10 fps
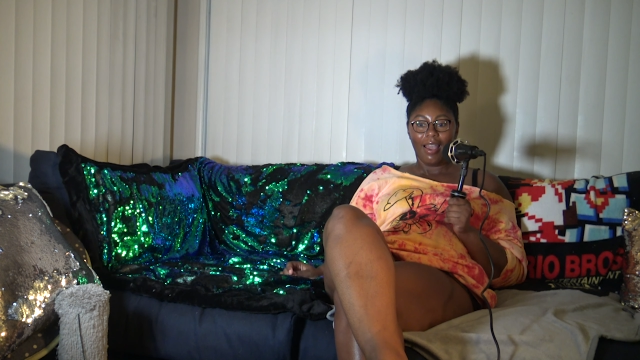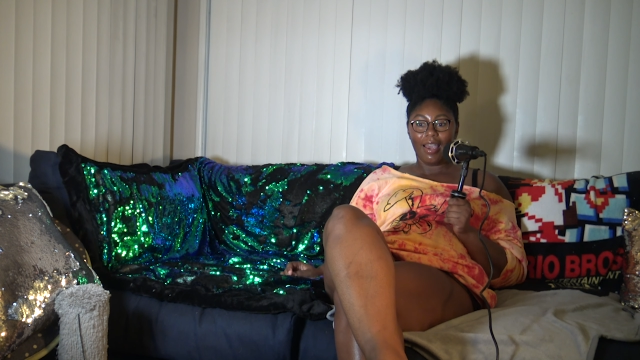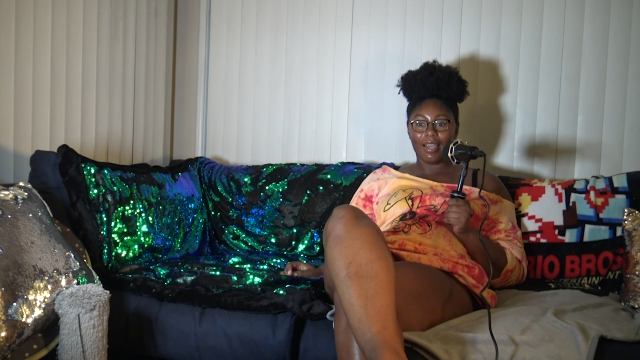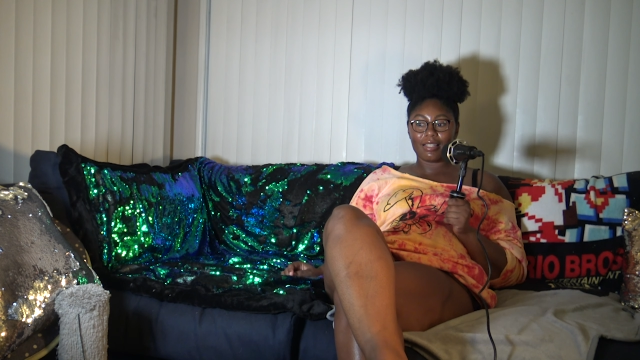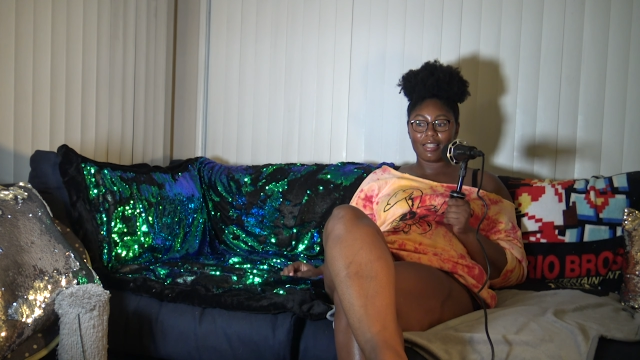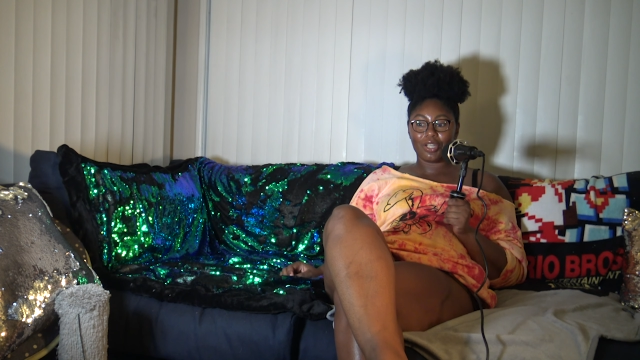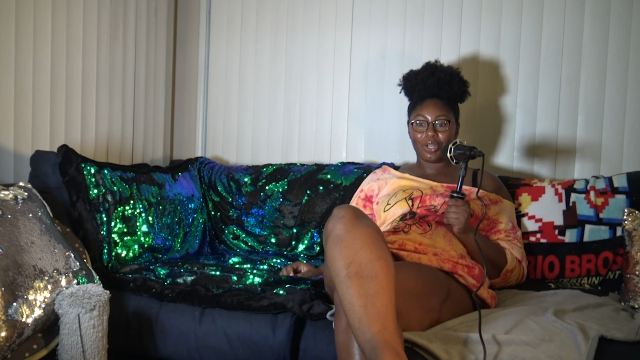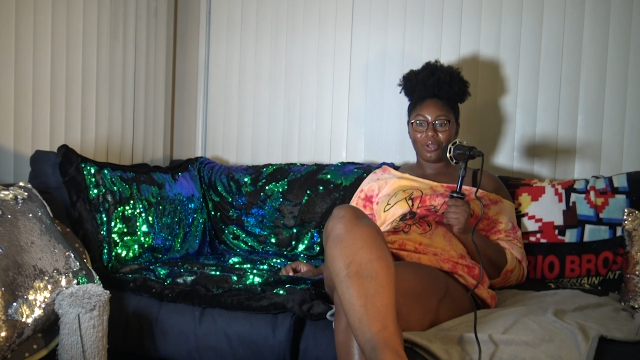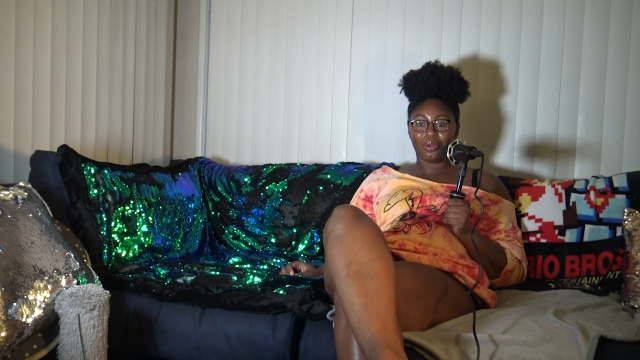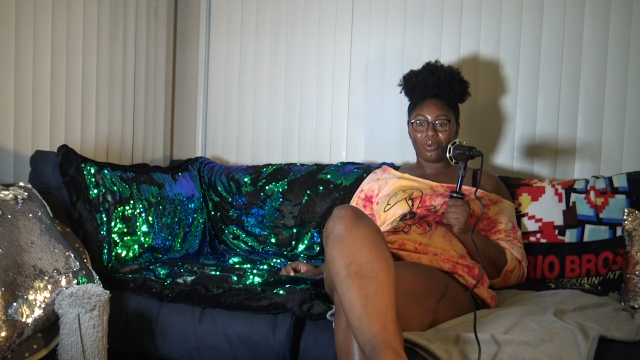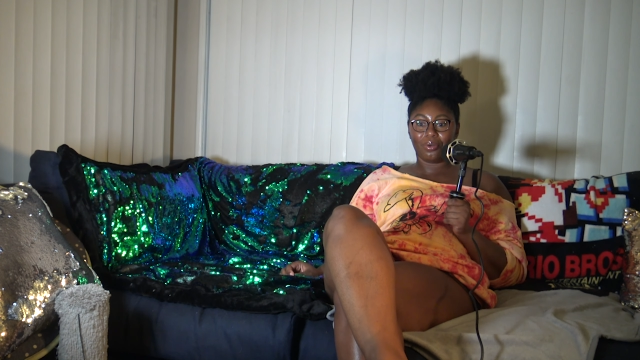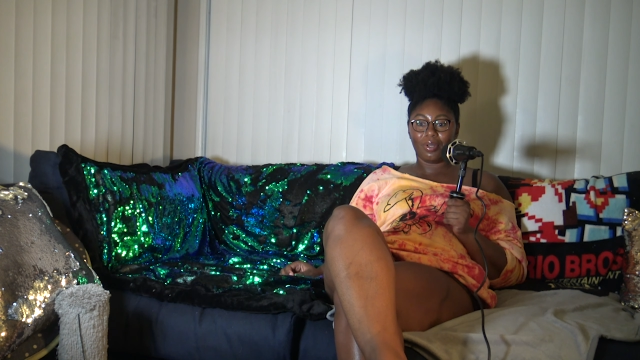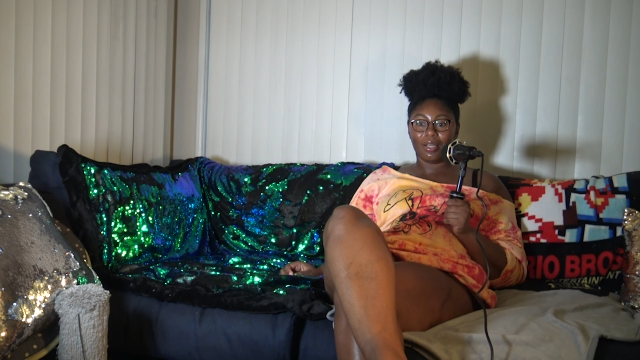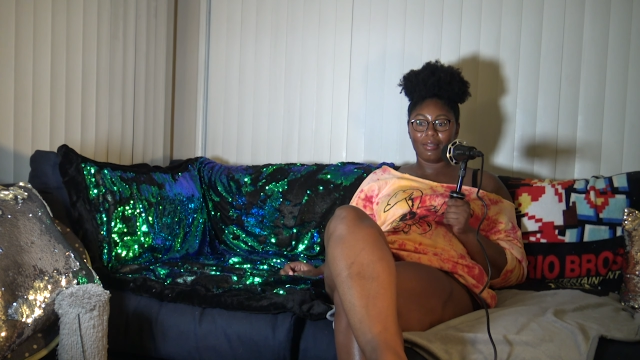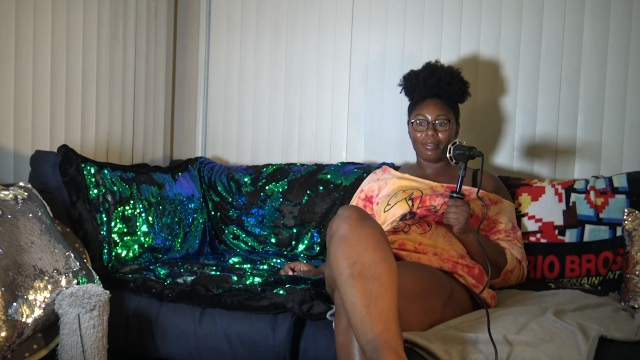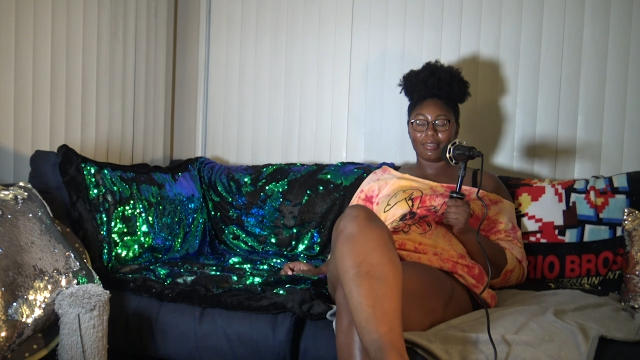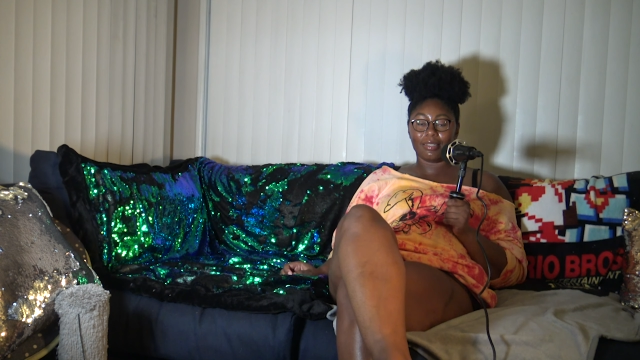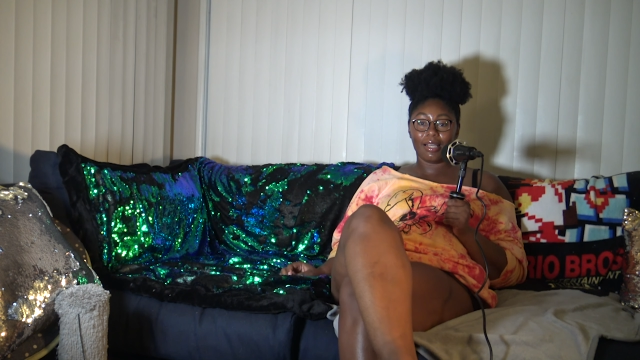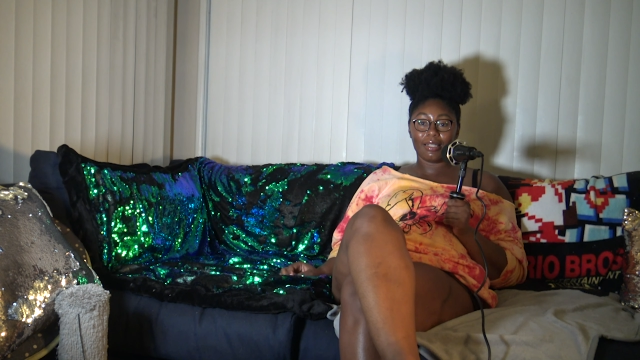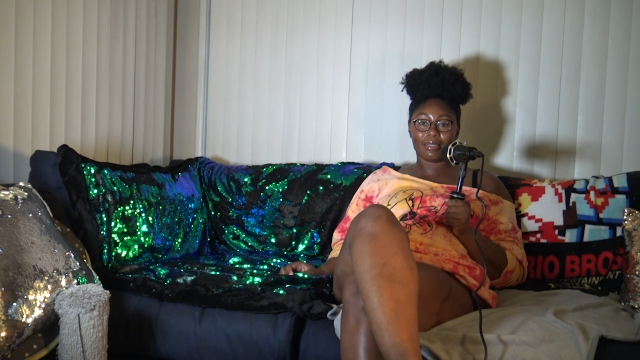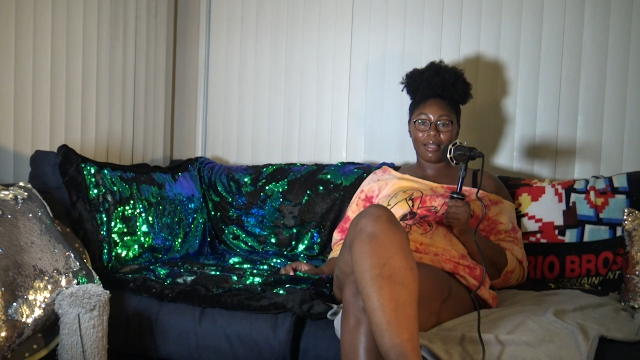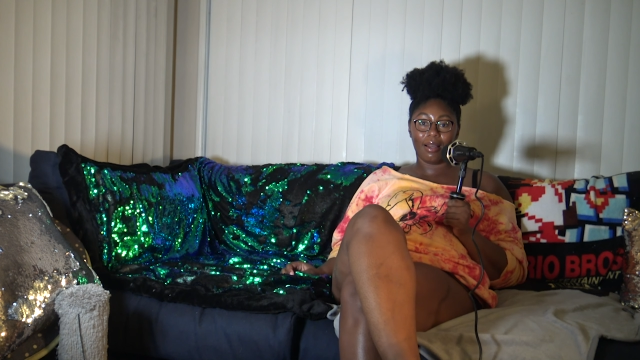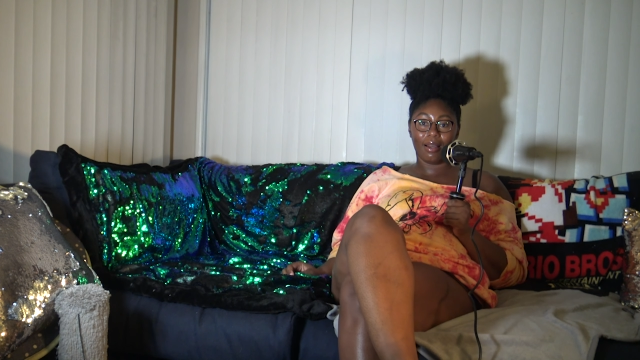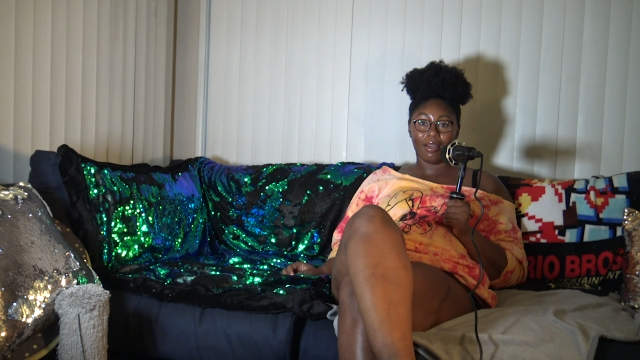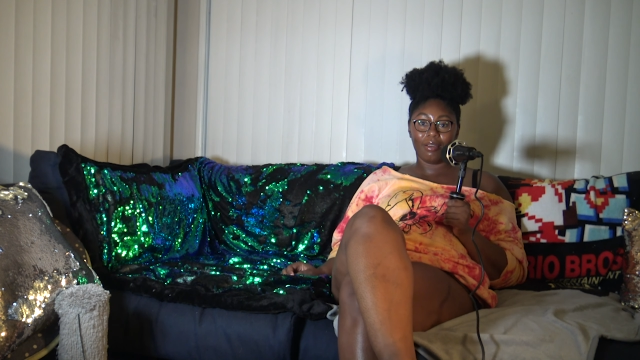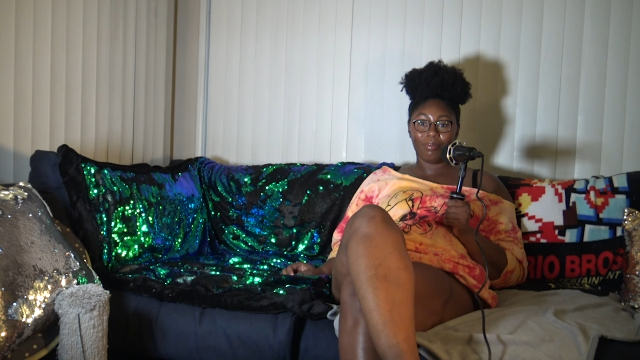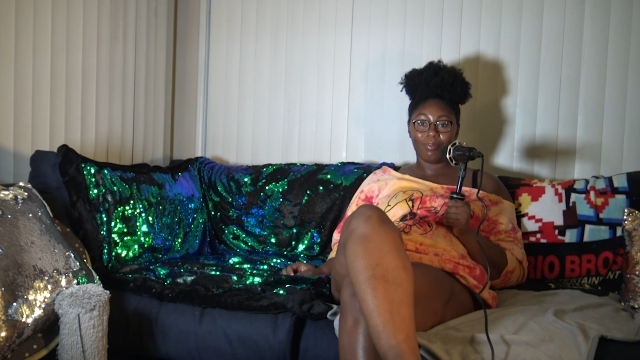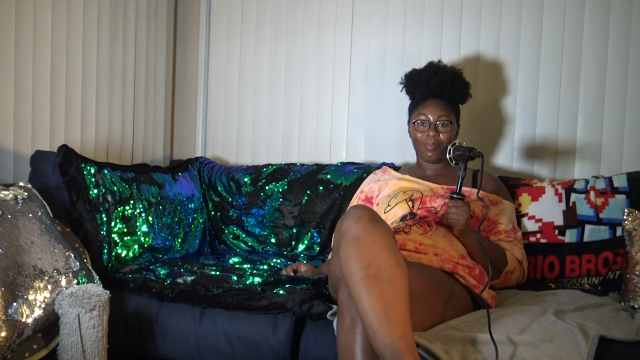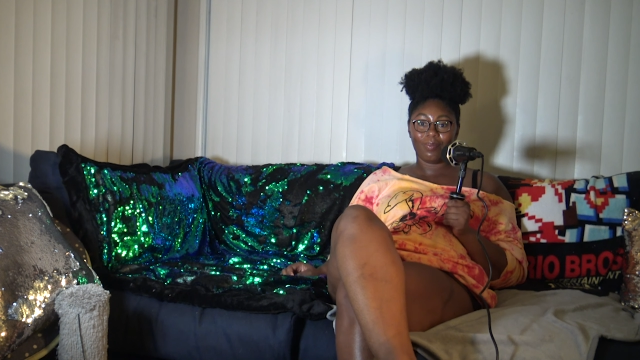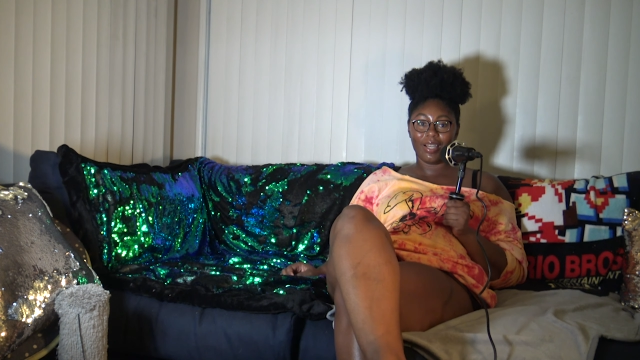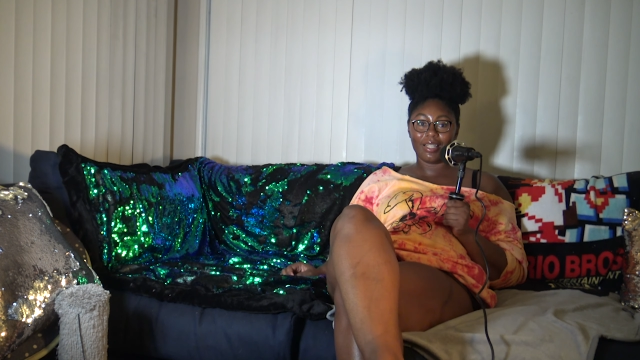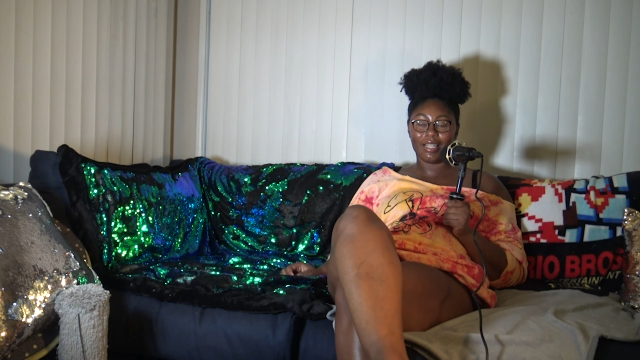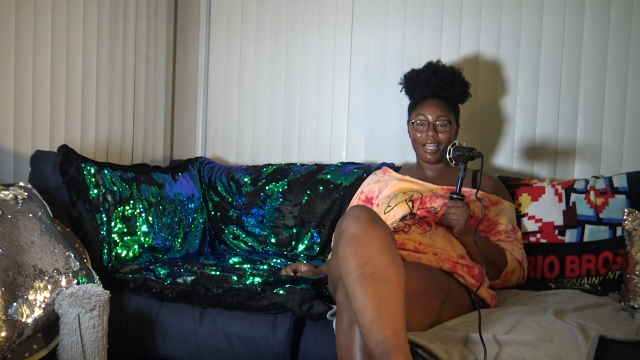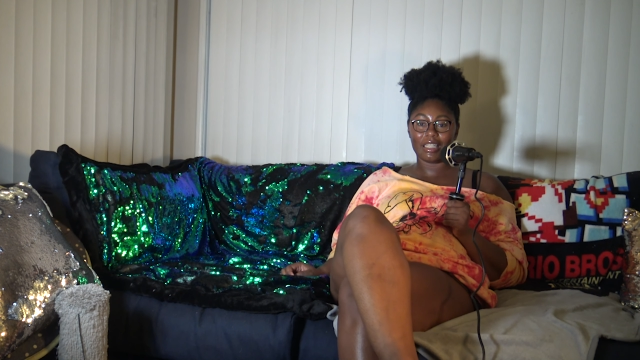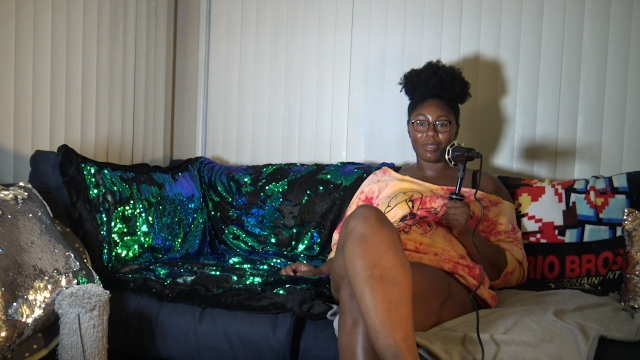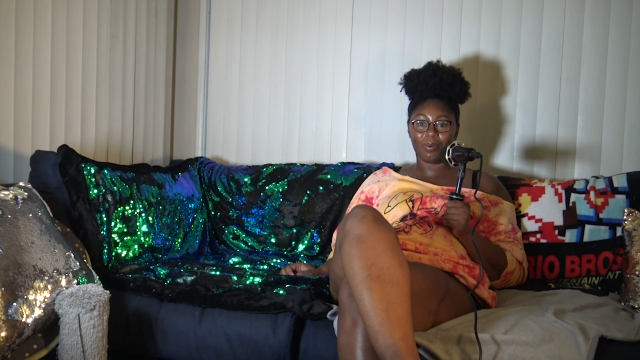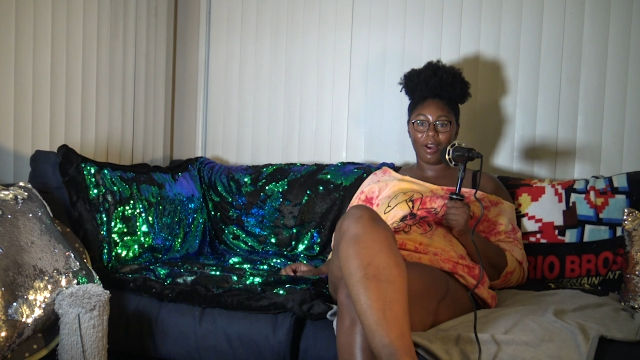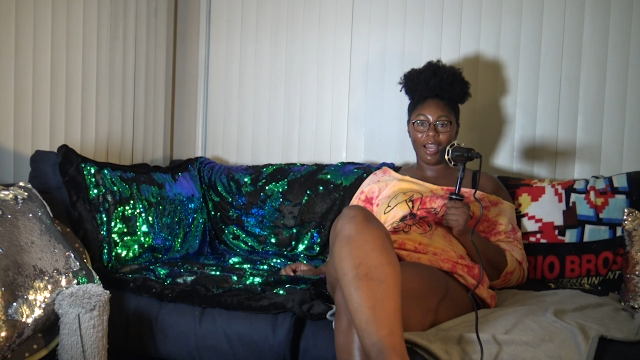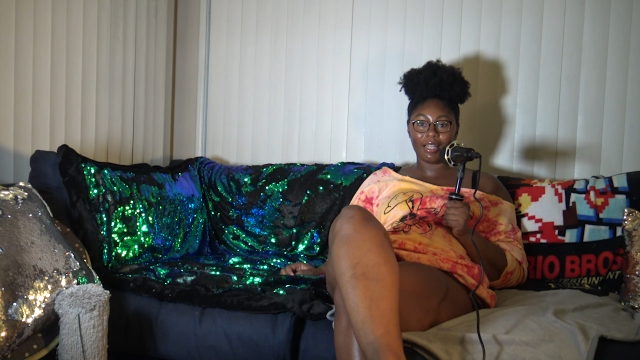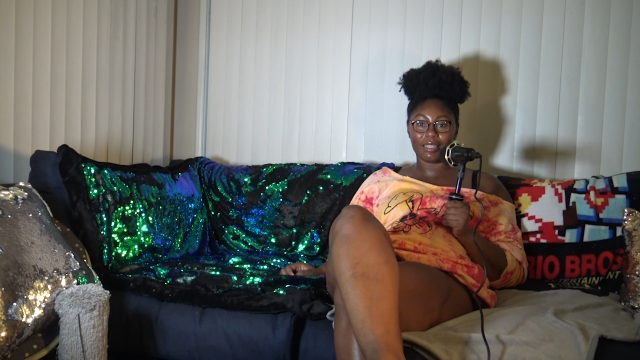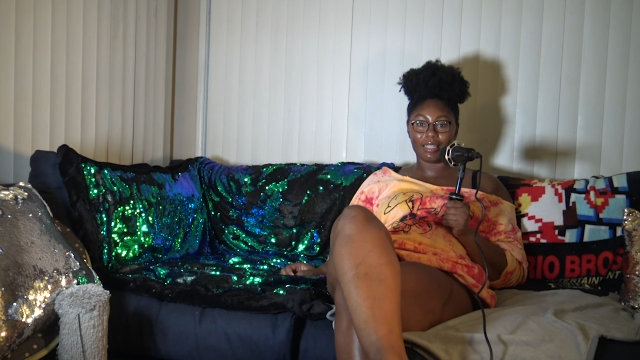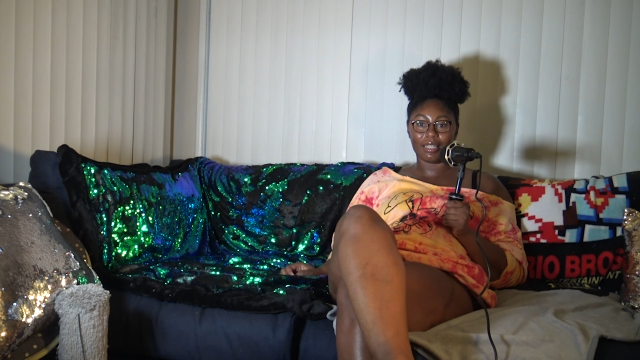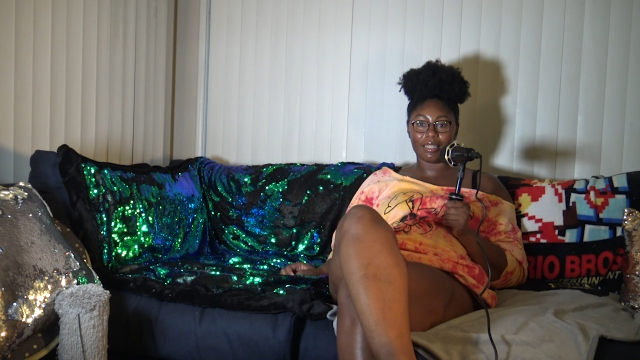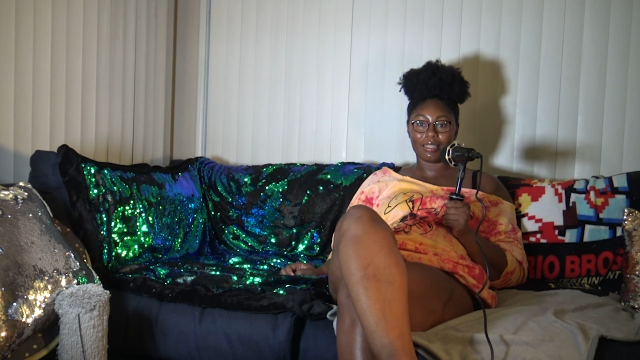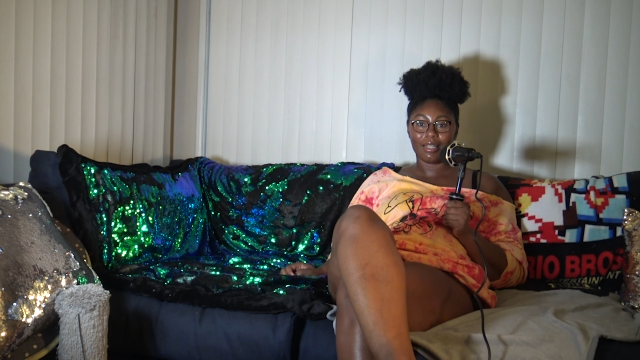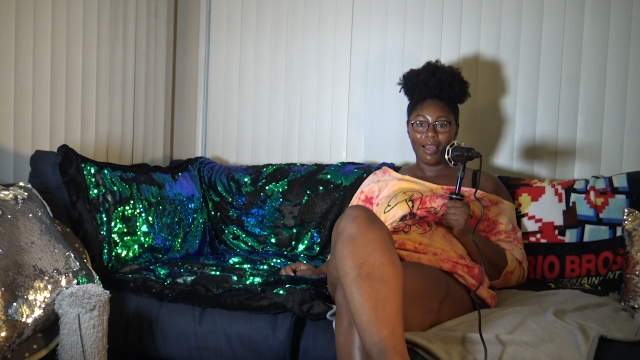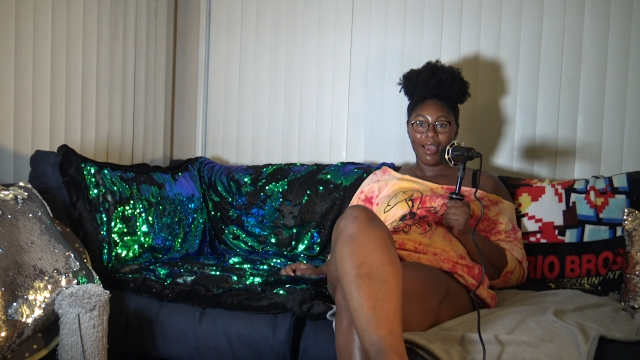And so it takes time, it takes practice,